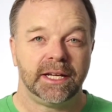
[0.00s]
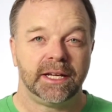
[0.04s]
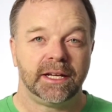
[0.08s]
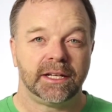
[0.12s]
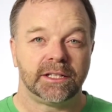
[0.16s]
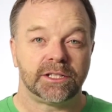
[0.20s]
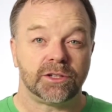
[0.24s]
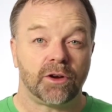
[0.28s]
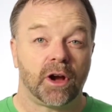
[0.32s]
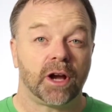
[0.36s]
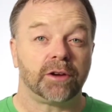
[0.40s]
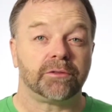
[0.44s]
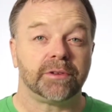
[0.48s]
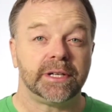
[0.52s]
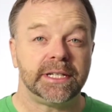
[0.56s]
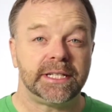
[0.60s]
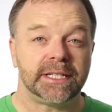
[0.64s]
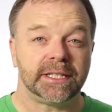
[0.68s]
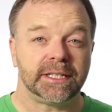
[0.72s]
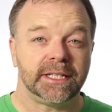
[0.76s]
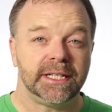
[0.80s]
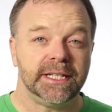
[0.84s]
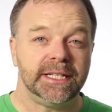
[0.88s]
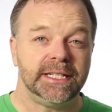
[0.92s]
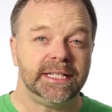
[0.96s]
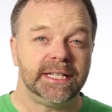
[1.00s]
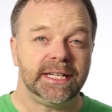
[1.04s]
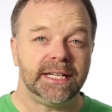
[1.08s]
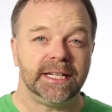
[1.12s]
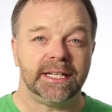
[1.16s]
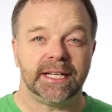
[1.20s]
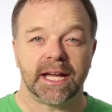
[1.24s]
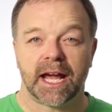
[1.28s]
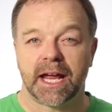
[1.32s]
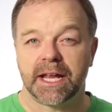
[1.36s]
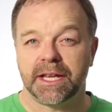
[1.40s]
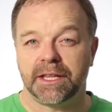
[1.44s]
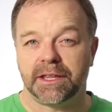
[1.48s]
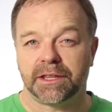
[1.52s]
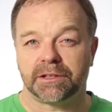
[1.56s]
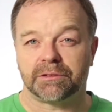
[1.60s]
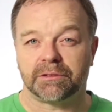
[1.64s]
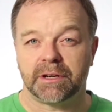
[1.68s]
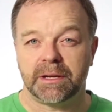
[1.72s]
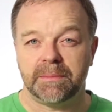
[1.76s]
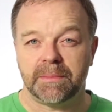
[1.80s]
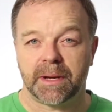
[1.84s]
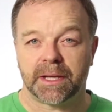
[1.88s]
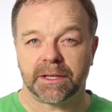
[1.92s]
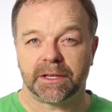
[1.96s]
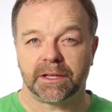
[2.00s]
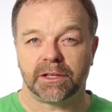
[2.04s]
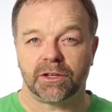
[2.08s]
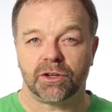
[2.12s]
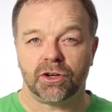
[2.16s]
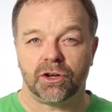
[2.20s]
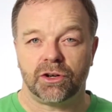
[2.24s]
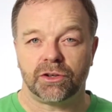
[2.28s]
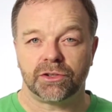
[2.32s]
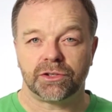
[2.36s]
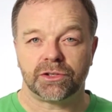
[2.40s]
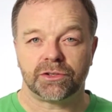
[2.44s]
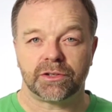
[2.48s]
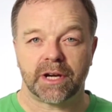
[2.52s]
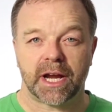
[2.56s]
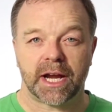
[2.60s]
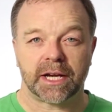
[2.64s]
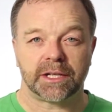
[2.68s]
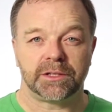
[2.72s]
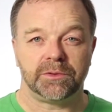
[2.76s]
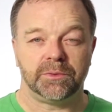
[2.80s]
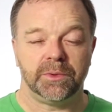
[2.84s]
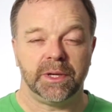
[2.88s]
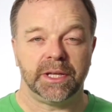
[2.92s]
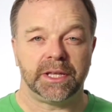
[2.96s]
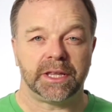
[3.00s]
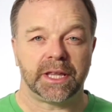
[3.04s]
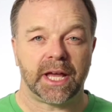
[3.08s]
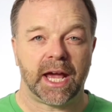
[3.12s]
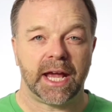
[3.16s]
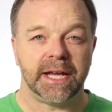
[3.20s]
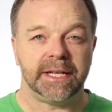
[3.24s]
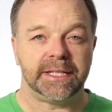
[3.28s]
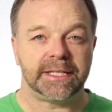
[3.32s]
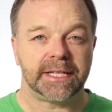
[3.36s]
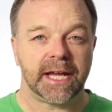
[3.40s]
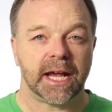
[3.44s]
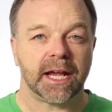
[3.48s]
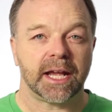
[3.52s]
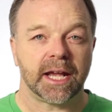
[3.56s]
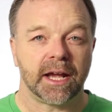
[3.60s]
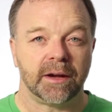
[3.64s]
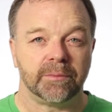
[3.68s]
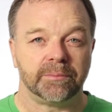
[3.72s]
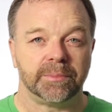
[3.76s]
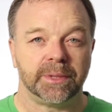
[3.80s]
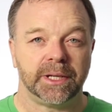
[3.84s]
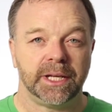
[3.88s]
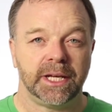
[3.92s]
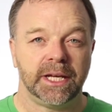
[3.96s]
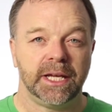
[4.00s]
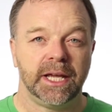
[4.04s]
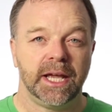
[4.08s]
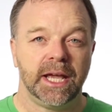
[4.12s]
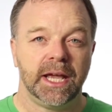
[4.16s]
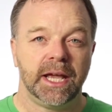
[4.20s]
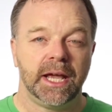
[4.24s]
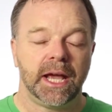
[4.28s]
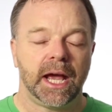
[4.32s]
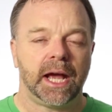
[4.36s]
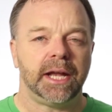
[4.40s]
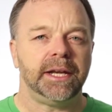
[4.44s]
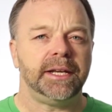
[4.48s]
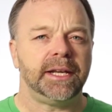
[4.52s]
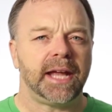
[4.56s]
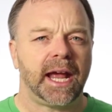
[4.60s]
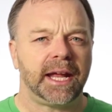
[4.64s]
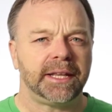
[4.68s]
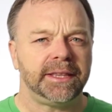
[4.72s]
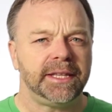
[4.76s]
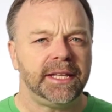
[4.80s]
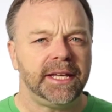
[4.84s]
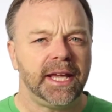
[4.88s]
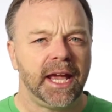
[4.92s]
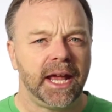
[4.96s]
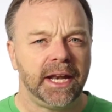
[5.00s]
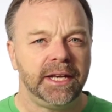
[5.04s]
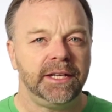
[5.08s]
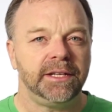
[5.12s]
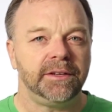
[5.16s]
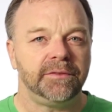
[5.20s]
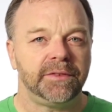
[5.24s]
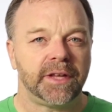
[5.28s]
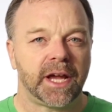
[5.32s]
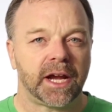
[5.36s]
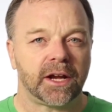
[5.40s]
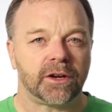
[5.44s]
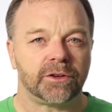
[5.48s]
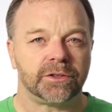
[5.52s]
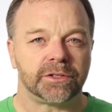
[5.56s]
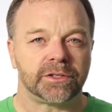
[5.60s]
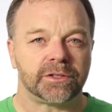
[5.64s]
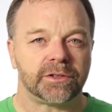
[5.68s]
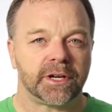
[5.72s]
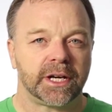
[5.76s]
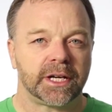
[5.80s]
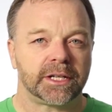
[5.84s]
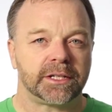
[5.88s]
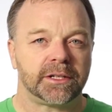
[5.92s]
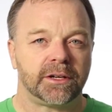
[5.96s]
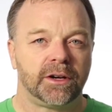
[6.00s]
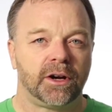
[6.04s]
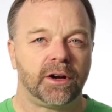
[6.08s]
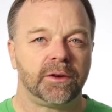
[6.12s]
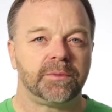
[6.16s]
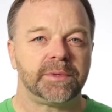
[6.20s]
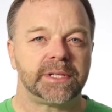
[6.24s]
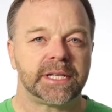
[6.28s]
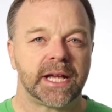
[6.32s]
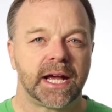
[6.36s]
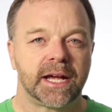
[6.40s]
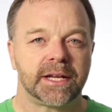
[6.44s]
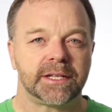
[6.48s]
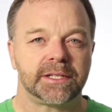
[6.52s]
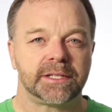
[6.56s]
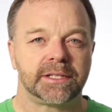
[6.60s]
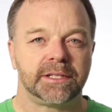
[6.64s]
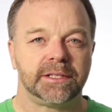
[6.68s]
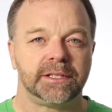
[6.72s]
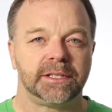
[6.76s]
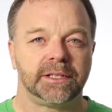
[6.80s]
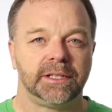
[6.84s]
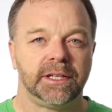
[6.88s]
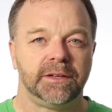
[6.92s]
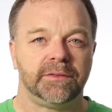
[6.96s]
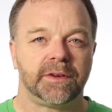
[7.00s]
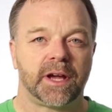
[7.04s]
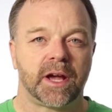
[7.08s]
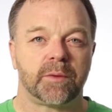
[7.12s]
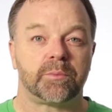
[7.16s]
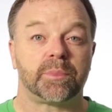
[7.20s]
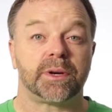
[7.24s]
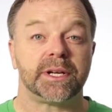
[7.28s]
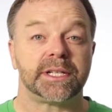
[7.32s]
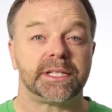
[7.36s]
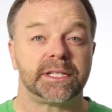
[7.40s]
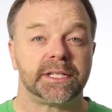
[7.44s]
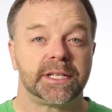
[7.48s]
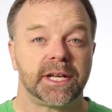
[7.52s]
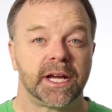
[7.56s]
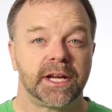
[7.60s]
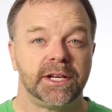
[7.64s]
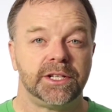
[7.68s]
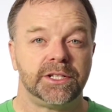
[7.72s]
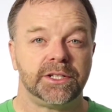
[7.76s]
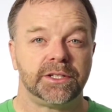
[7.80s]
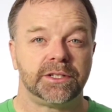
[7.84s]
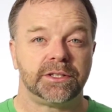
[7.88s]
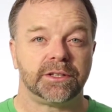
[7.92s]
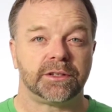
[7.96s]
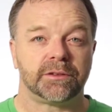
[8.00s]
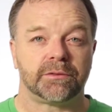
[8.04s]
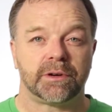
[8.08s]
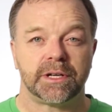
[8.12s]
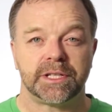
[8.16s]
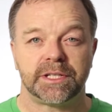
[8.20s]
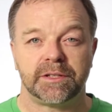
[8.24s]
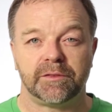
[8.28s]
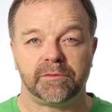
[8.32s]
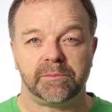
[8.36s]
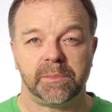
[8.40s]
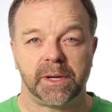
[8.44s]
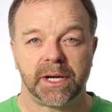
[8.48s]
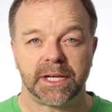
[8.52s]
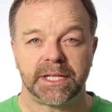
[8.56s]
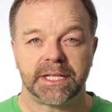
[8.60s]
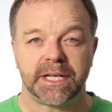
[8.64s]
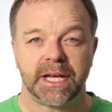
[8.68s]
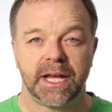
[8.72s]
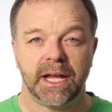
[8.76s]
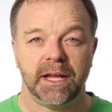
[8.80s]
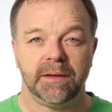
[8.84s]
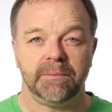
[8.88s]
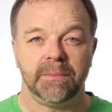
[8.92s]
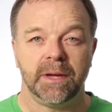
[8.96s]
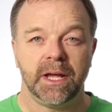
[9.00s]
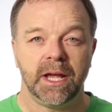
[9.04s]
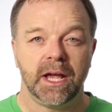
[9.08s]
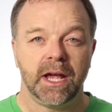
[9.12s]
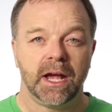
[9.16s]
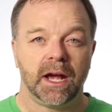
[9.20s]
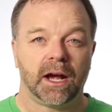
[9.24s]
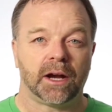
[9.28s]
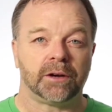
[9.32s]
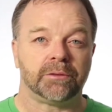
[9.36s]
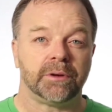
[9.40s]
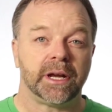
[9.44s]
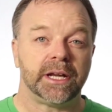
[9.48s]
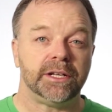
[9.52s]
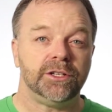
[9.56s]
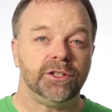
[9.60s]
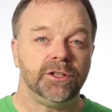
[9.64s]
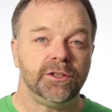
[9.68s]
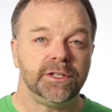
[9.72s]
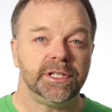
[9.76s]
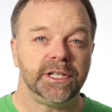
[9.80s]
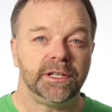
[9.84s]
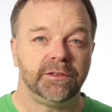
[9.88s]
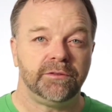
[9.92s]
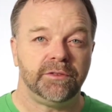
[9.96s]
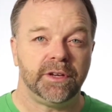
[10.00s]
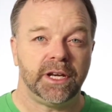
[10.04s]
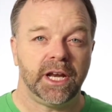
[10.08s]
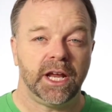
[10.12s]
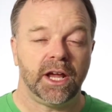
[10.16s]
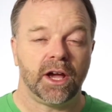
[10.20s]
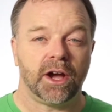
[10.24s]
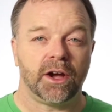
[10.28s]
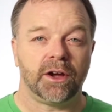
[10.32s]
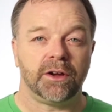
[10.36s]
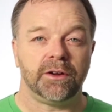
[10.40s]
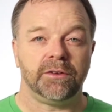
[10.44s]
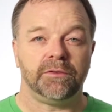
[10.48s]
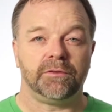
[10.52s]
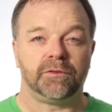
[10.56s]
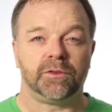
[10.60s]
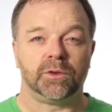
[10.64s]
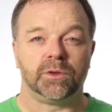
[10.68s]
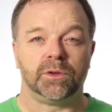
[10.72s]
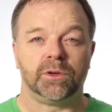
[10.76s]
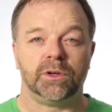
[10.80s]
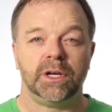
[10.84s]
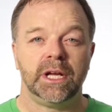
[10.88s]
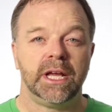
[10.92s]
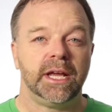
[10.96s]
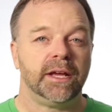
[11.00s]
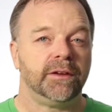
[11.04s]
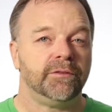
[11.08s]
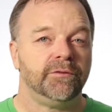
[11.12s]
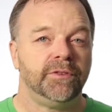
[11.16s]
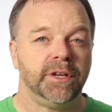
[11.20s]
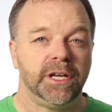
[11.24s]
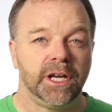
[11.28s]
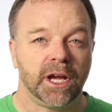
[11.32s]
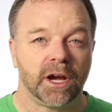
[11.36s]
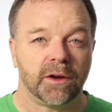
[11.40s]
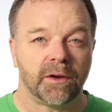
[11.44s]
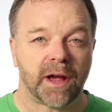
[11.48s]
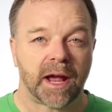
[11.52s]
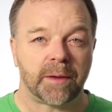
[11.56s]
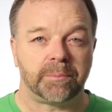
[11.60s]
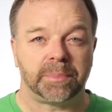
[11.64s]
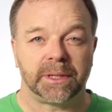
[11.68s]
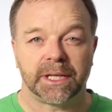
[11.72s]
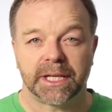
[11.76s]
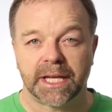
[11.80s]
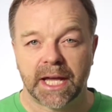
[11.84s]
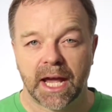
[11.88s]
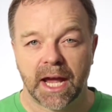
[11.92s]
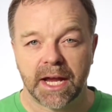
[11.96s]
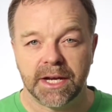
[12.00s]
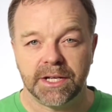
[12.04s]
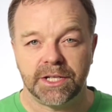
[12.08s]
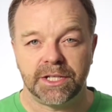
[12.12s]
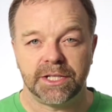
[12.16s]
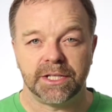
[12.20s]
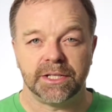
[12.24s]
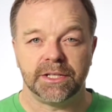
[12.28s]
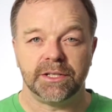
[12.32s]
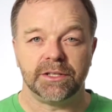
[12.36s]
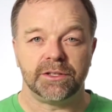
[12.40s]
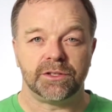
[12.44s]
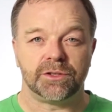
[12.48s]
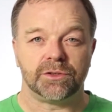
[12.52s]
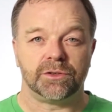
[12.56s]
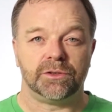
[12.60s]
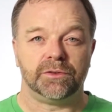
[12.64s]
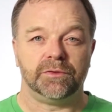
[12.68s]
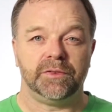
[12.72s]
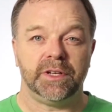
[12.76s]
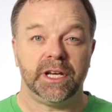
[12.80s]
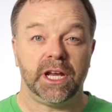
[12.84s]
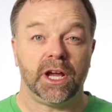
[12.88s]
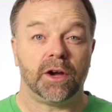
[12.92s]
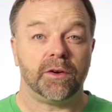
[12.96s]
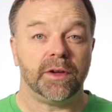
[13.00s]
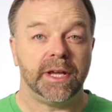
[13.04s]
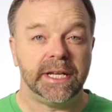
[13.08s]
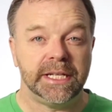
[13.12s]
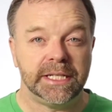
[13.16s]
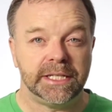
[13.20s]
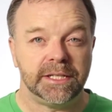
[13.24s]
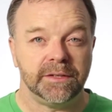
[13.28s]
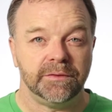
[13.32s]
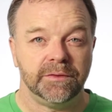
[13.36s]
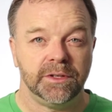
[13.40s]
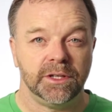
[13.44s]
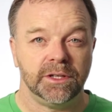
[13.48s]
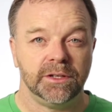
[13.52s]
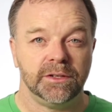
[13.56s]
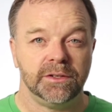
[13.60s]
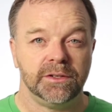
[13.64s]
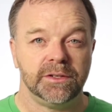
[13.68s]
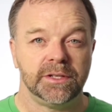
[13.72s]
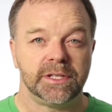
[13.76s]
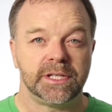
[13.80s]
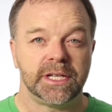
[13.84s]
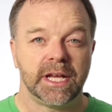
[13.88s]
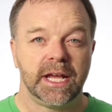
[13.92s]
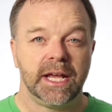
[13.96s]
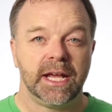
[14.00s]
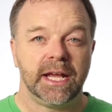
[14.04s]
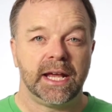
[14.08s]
So I recently did a 3-month contract with a tech company. And at the end of that contract, I was asked to deliver a presentation to the rest of my team around using video for video applications or video interviews,